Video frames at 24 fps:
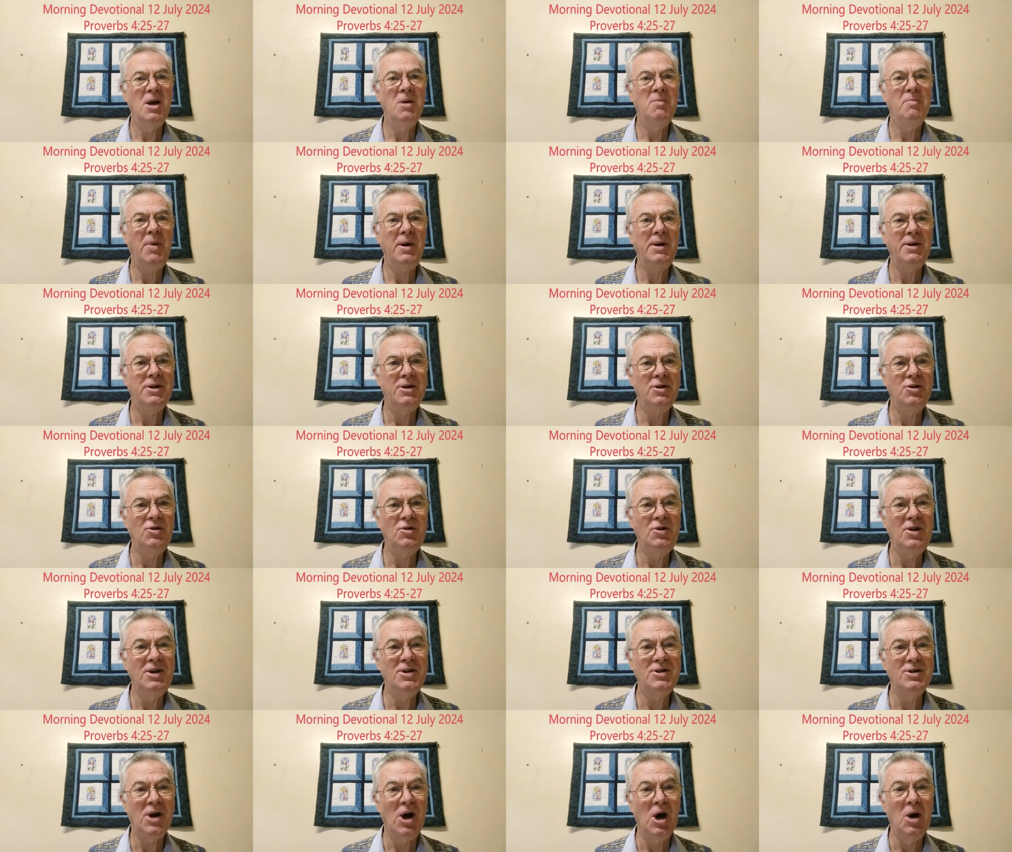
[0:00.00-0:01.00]
but you
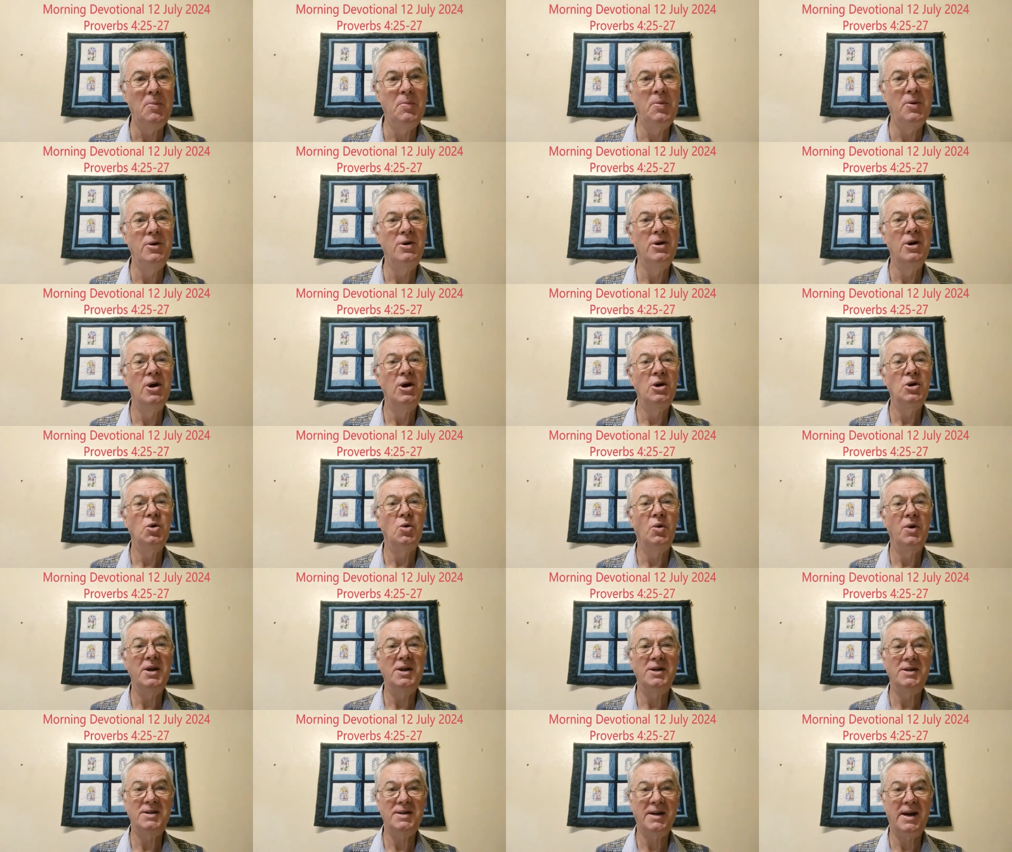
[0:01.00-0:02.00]
need to open your
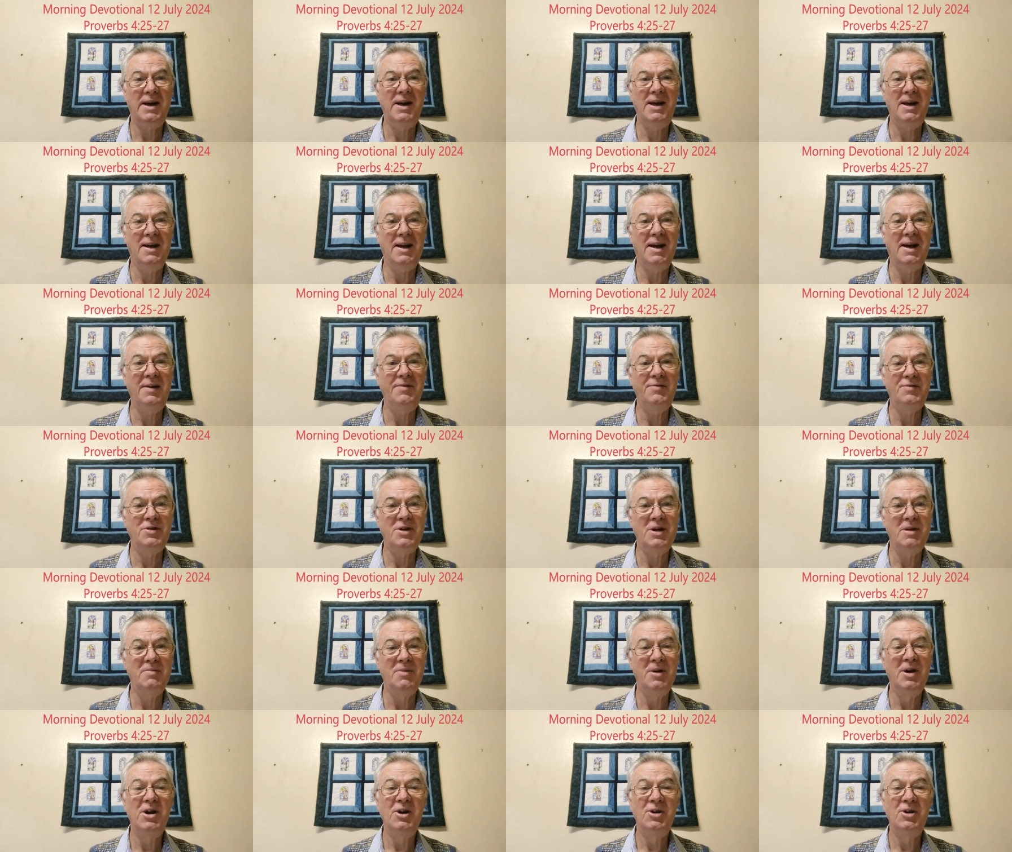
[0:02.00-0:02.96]
entire life team,